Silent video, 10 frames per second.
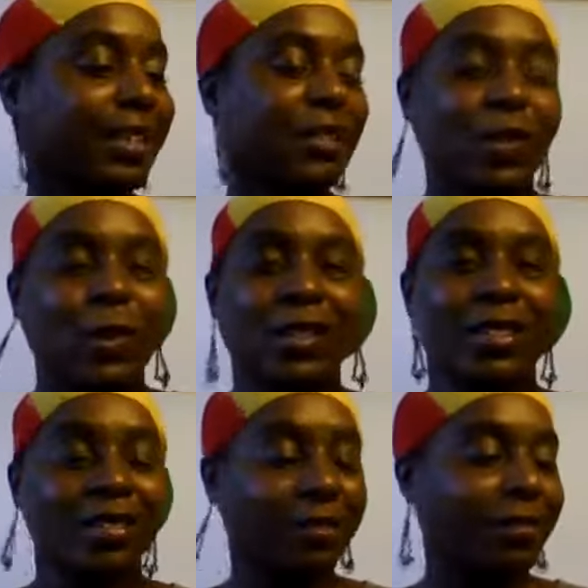Of
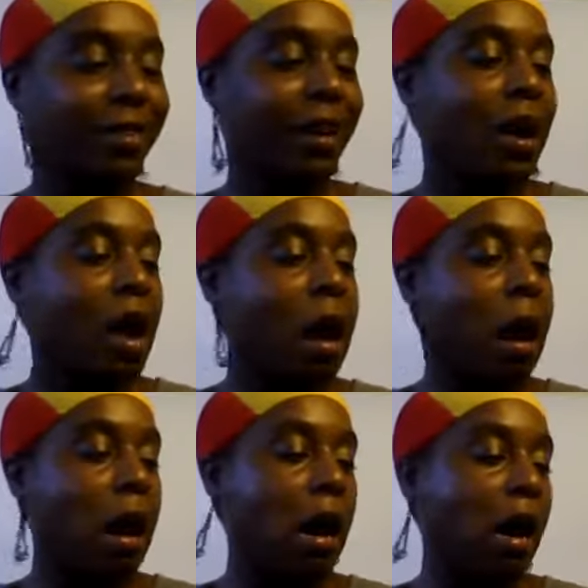course.
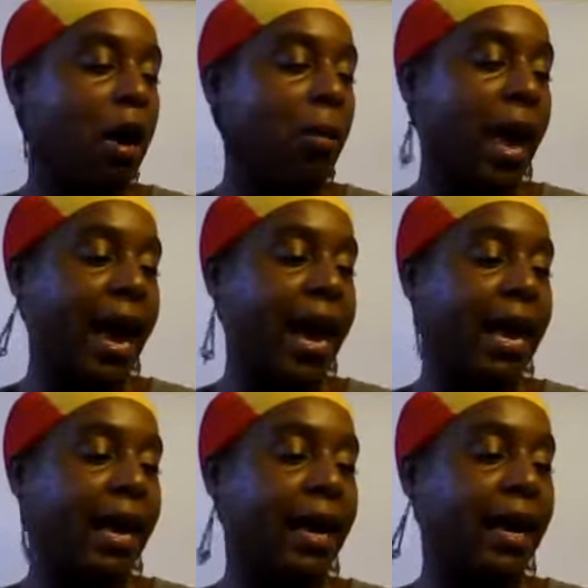
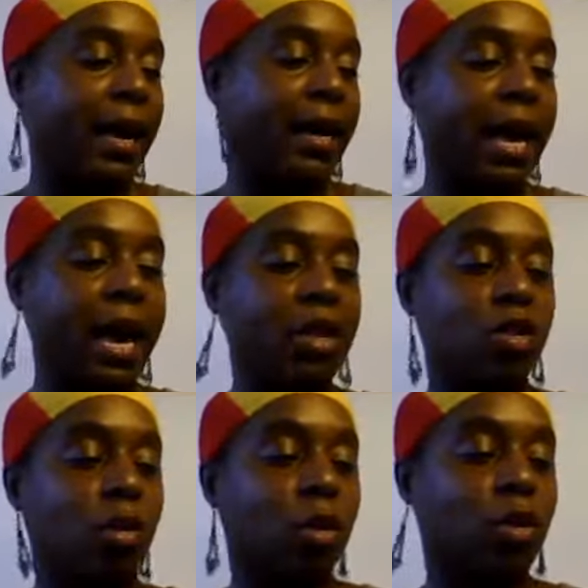And it
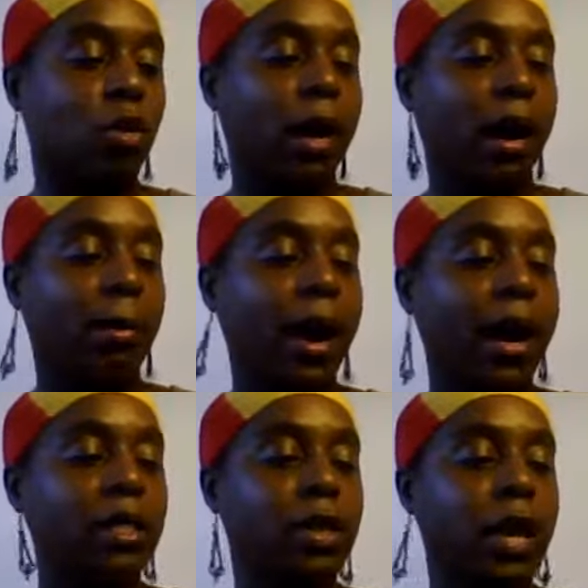has your total
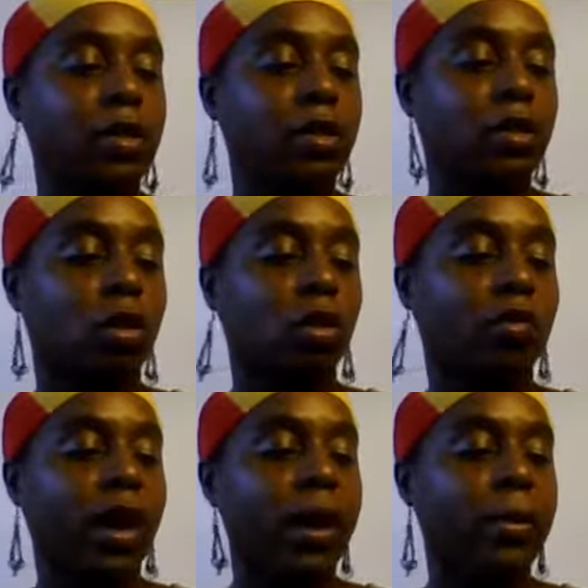carbohydrates, your total
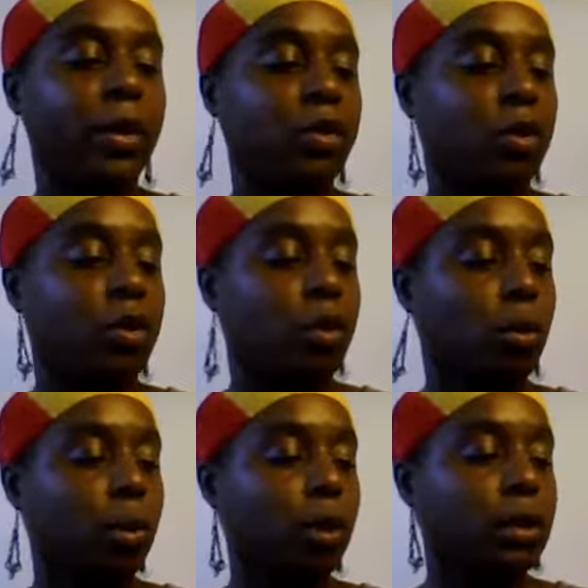fibers, your
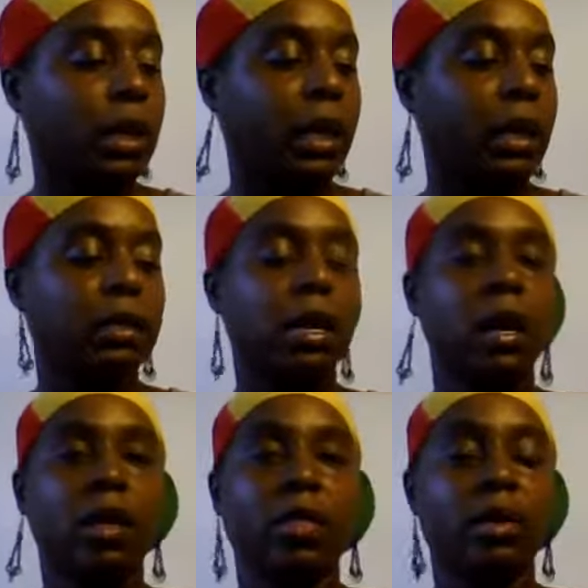total proteins.
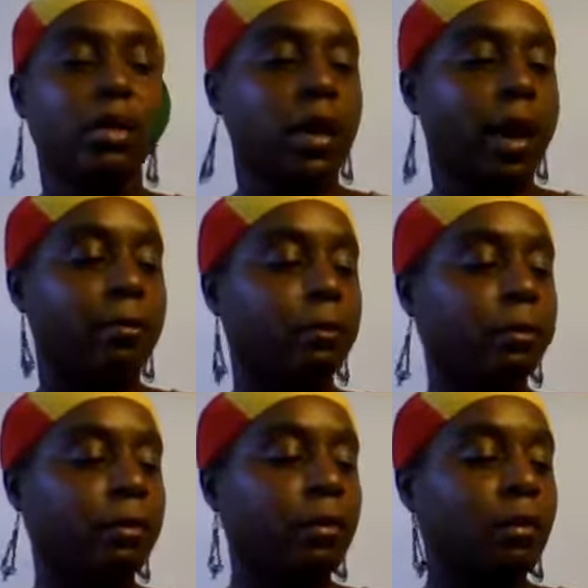There's that.
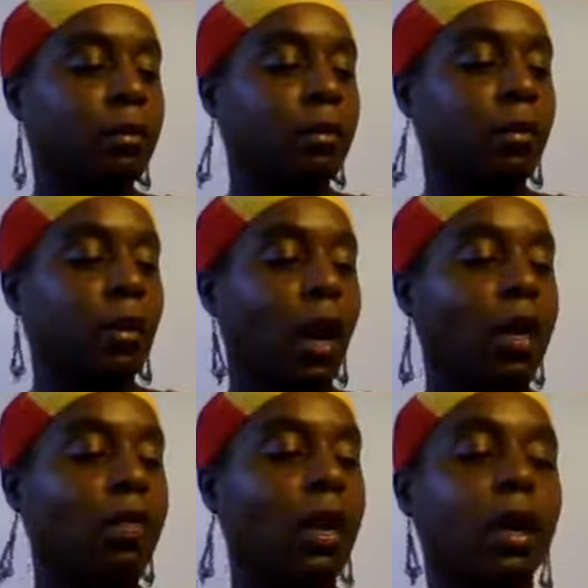
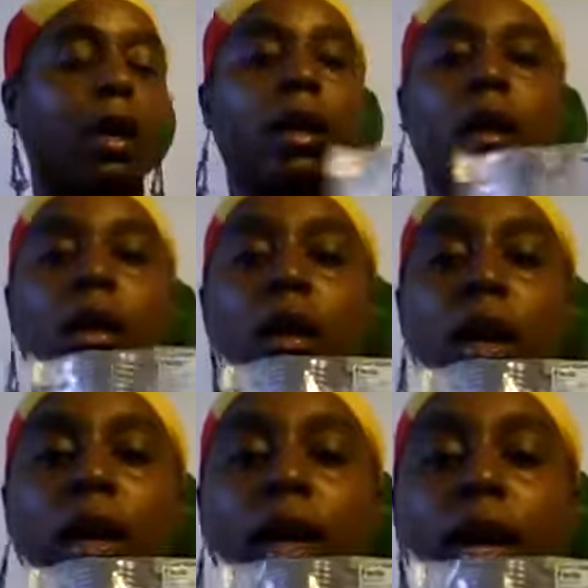And then,
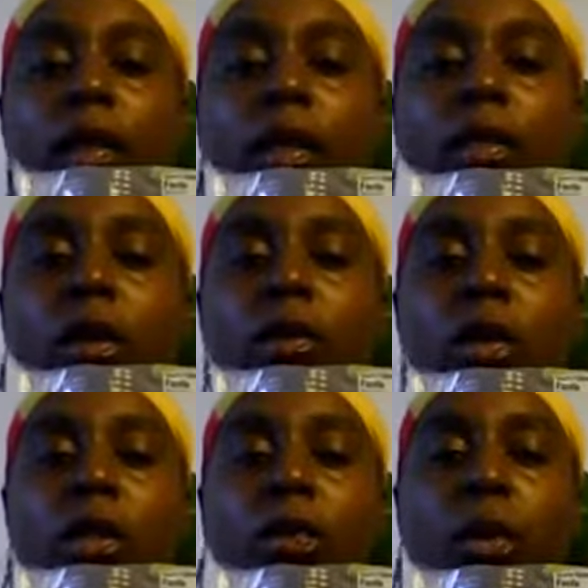again, the
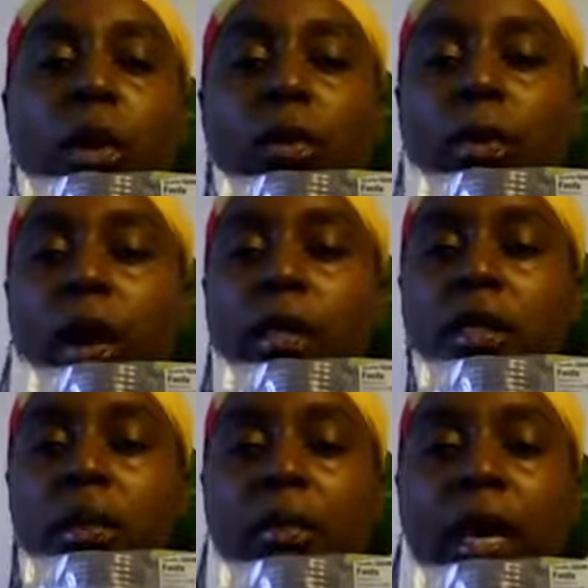most important part
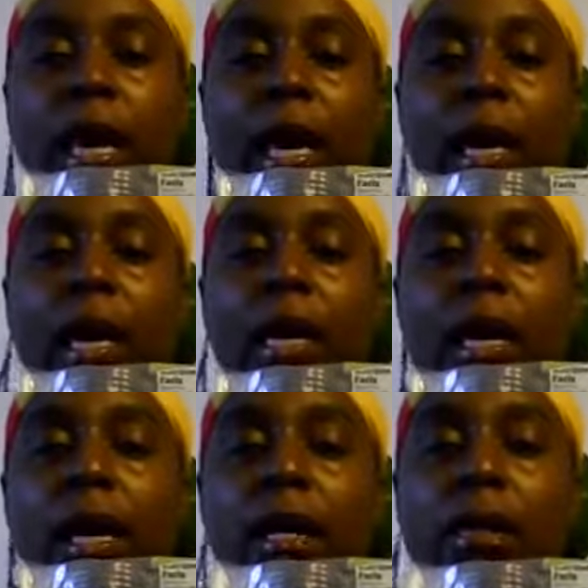to me
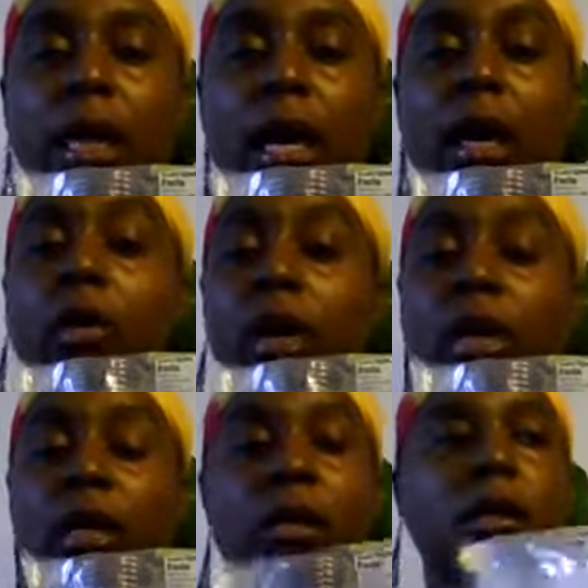is the
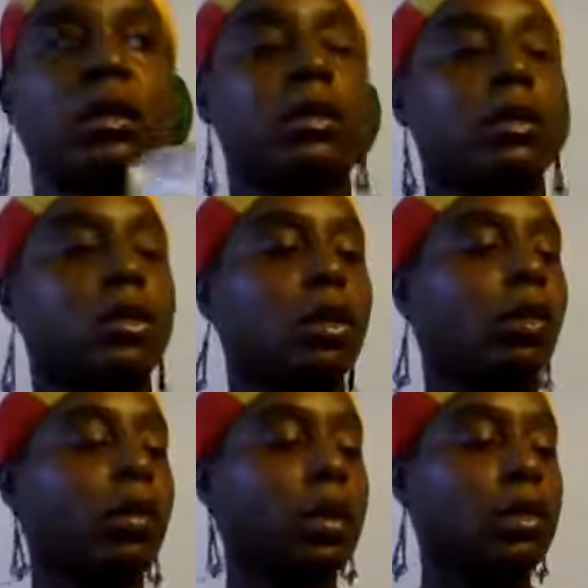ingredients list.
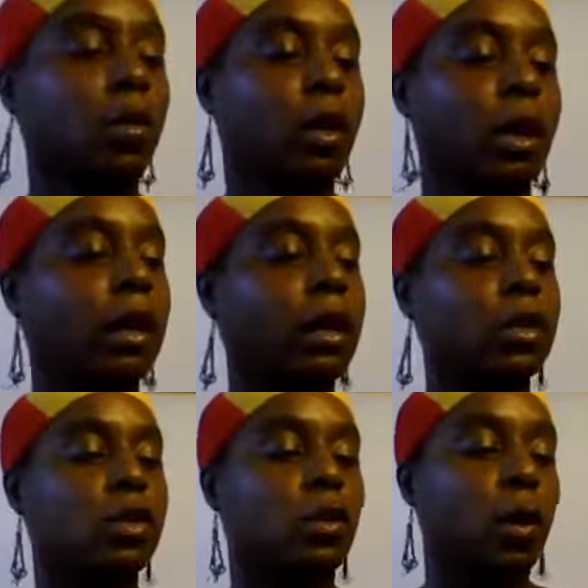So this one
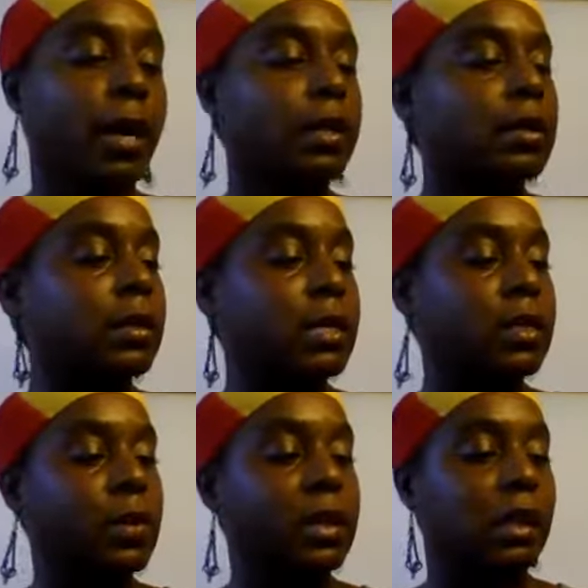is rice,
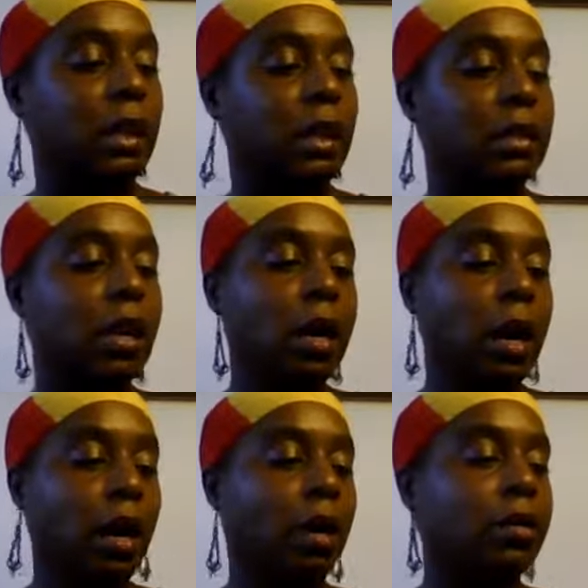sesame seeds,
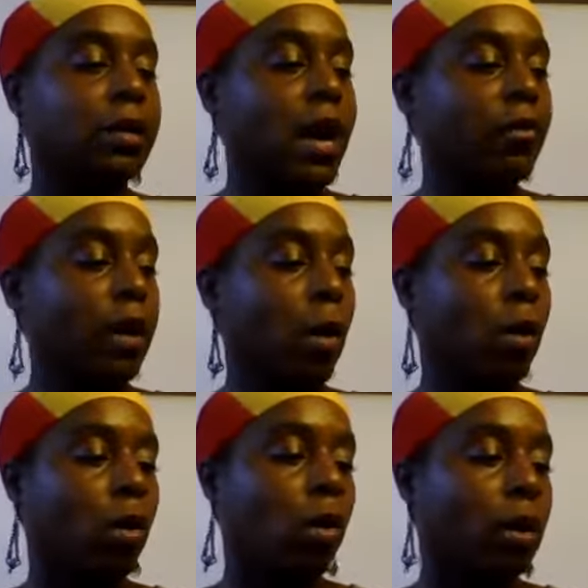
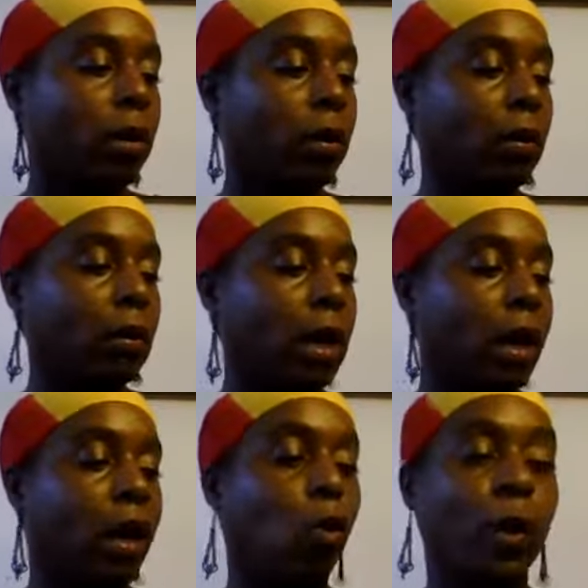safflower oil,
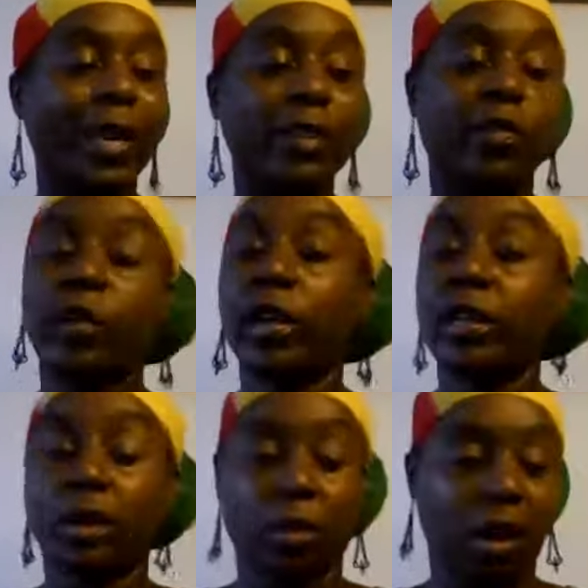wheat-free
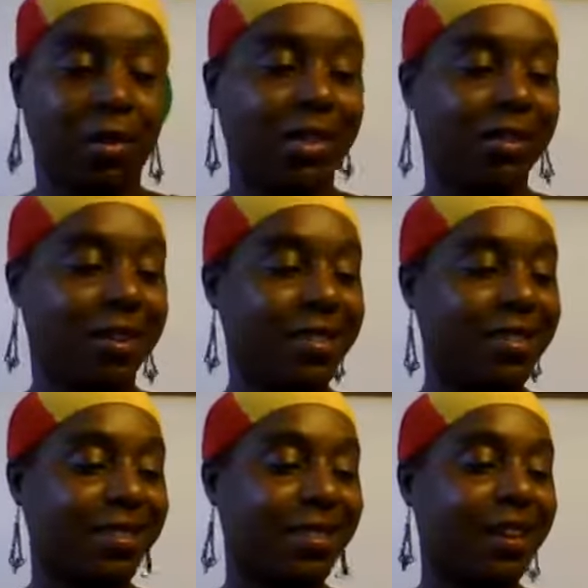tamari
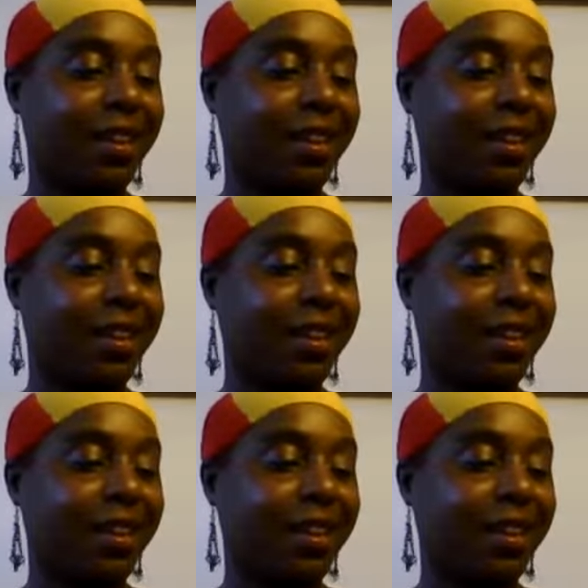sauce,